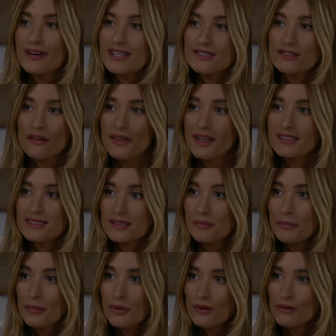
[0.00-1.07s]
it's not that
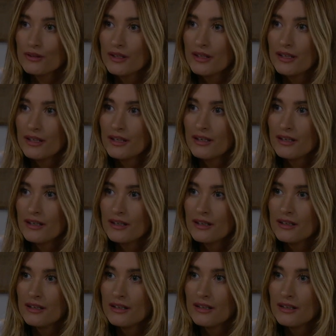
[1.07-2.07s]
simple. Yes, it is.